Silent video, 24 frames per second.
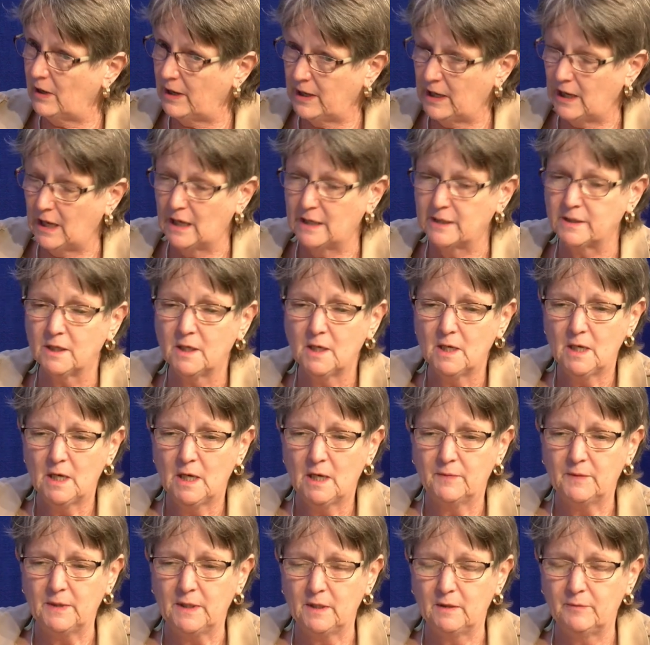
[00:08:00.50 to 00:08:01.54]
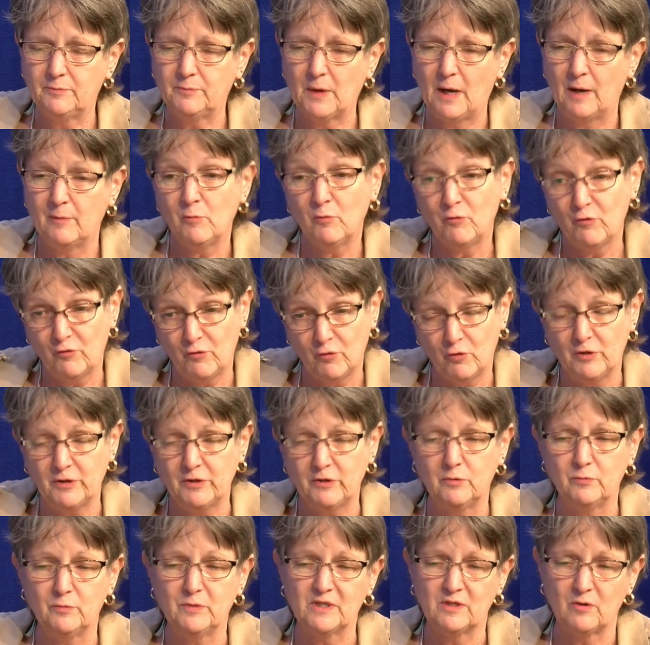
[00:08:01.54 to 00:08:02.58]
and the, I'm referring
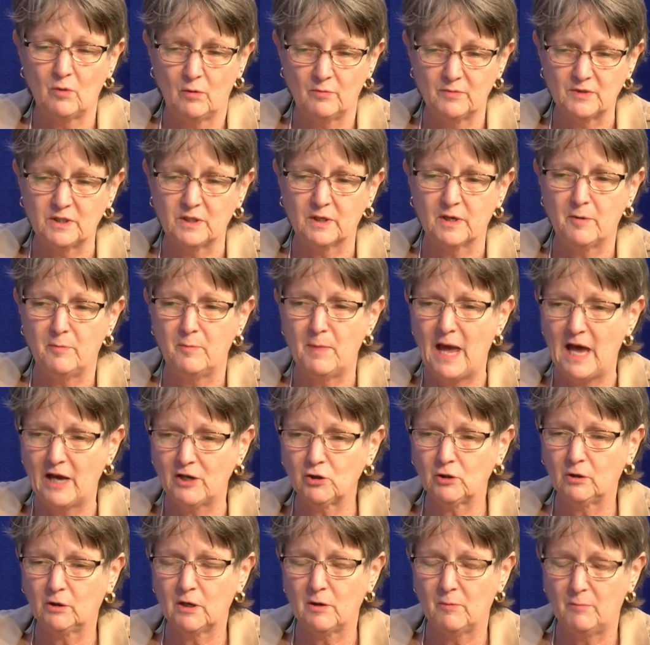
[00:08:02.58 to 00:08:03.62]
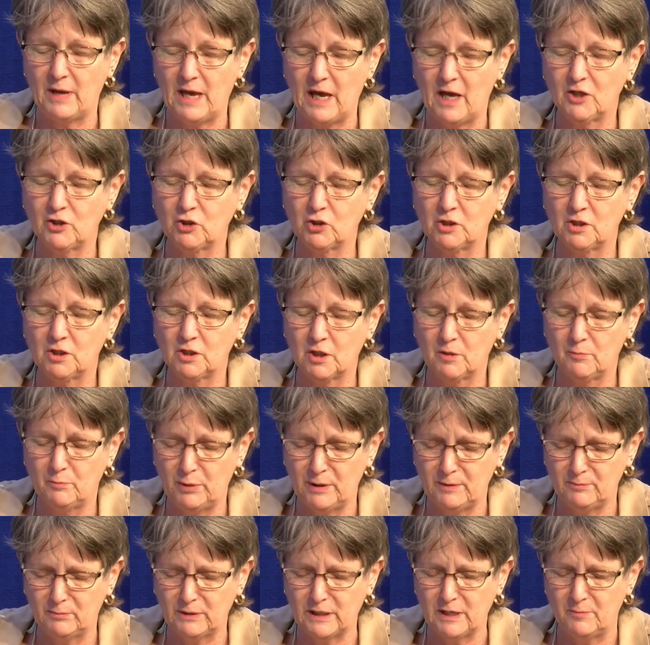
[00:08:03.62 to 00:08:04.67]
them as almost a compassionate
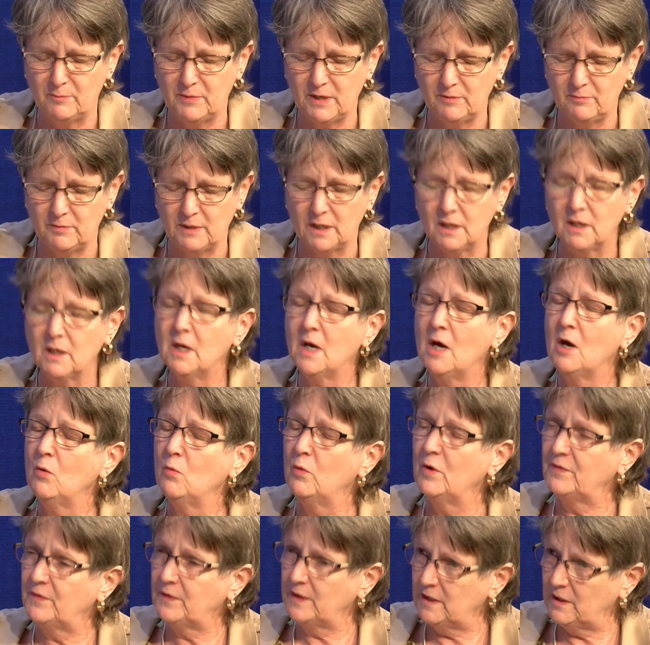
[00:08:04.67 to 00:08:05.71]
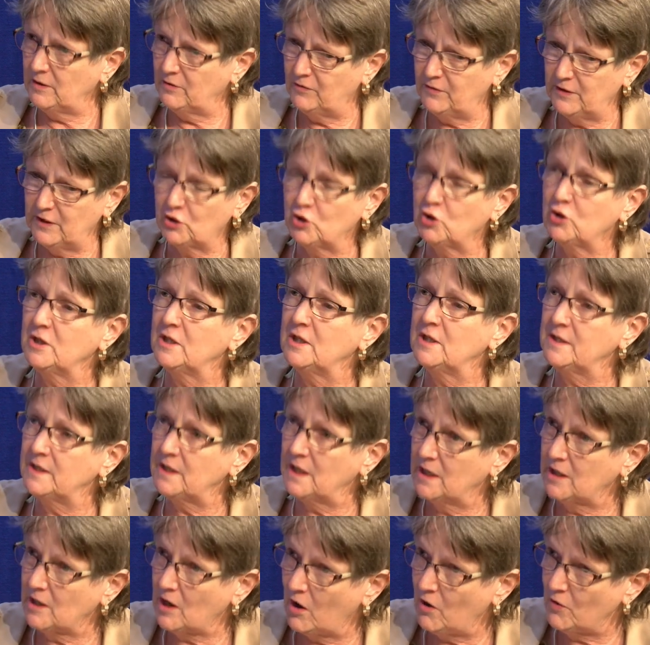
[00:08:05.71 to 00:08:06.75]
commitment with the evictions
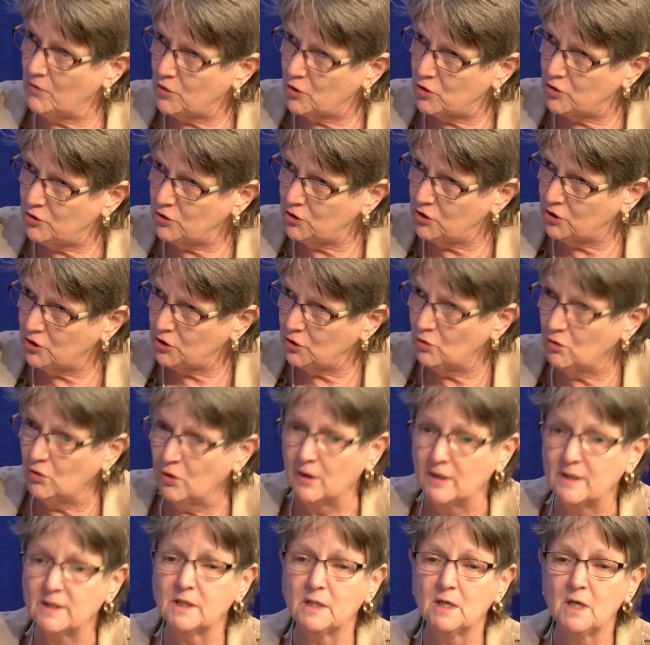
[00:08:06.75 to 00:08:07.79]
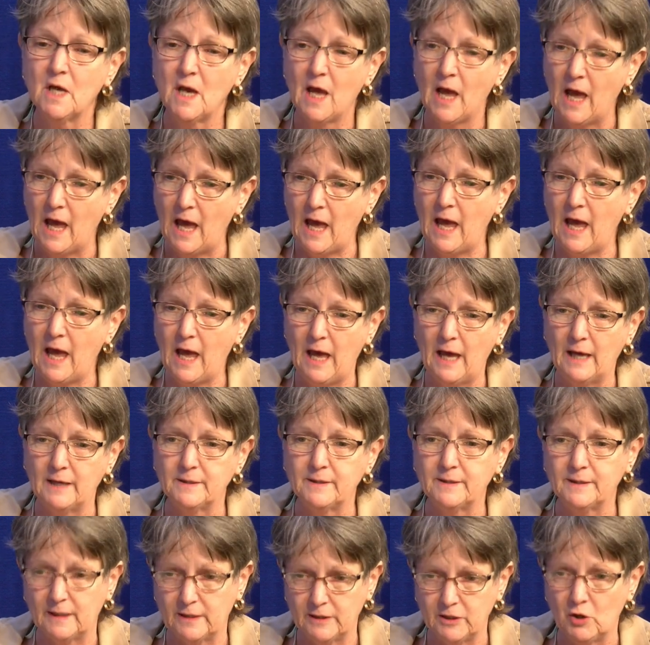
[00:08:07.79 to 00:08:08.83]
and other concerns
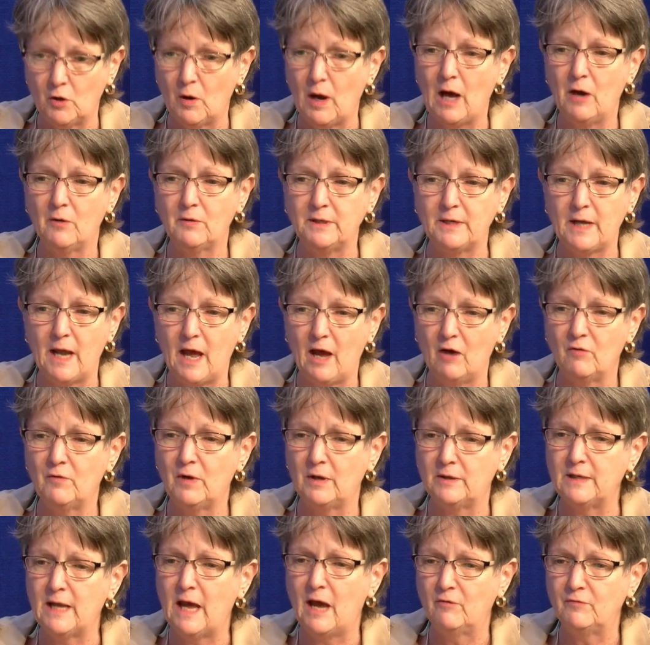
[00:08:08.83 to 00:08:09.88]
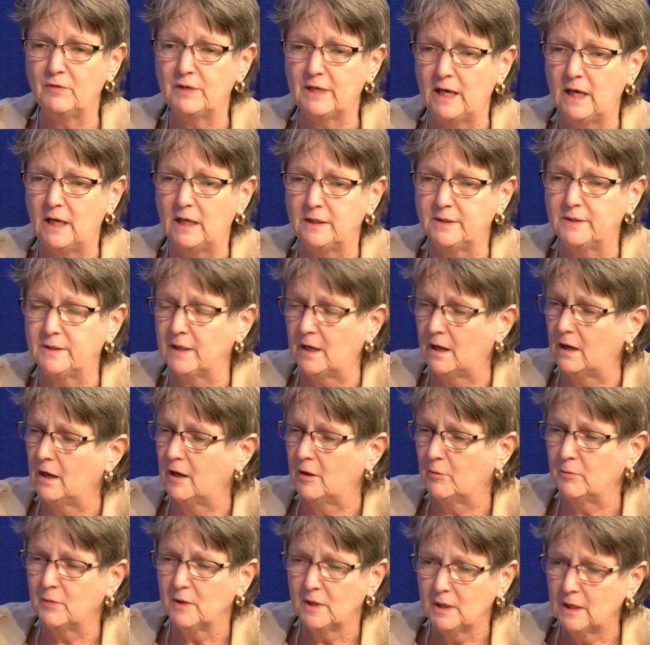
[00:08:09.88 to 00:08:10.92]
and, you know, how to nav navigate,
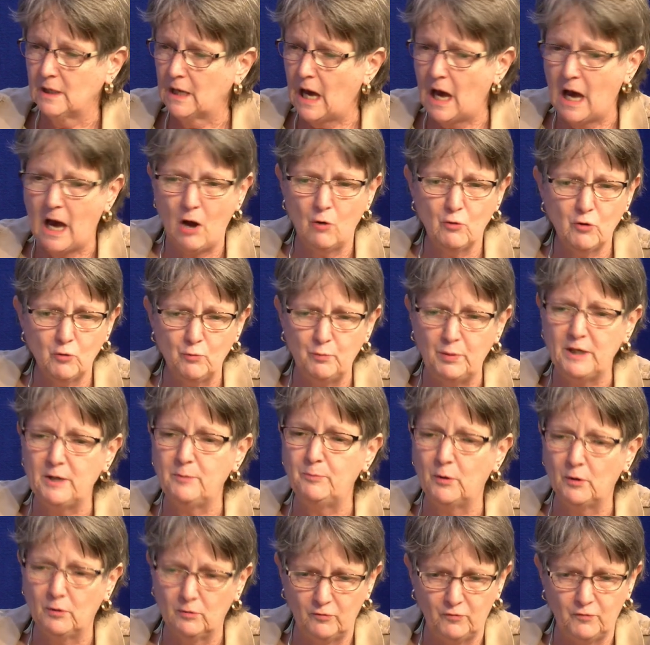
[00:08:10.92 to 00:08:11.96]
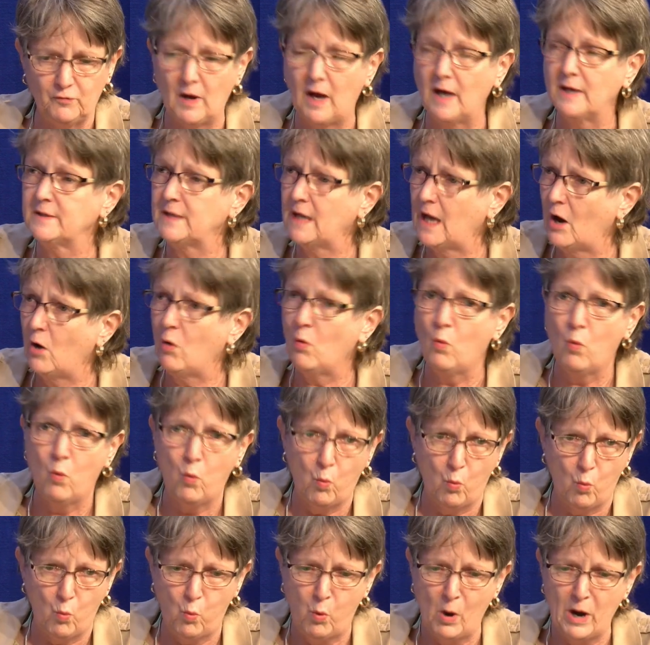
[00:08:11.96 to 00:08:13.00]
um, how do people people find out
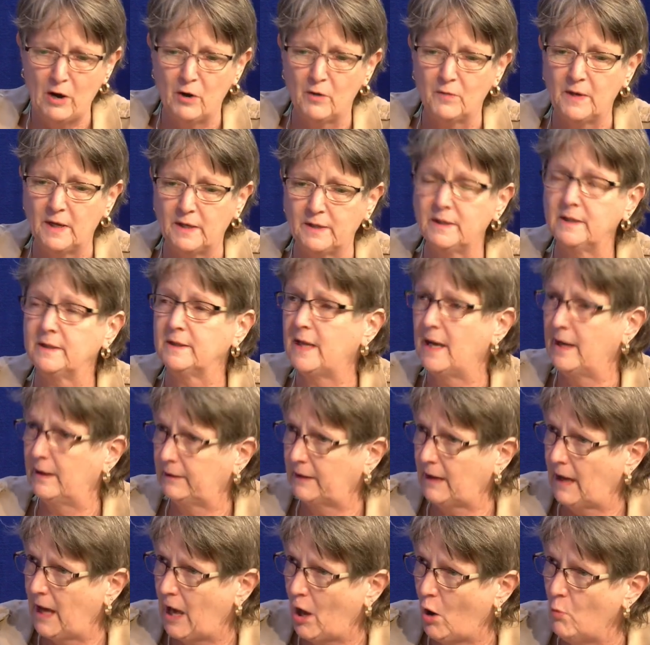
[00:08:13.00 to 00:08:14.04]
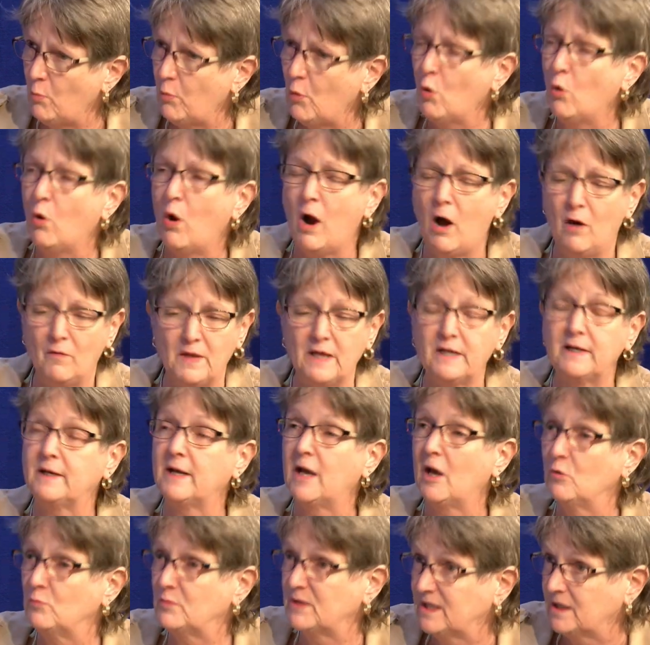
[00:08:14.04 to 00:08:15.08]
where they can get help or how they can
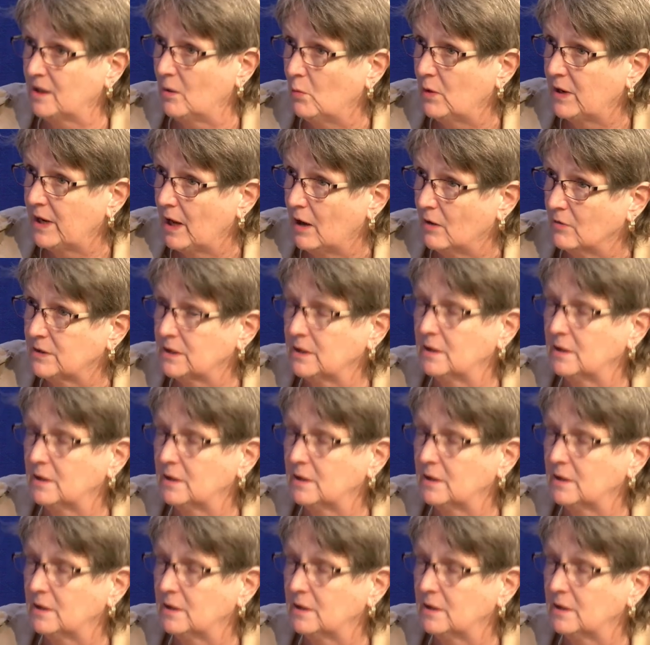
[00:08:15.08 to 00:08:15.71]
help someone else?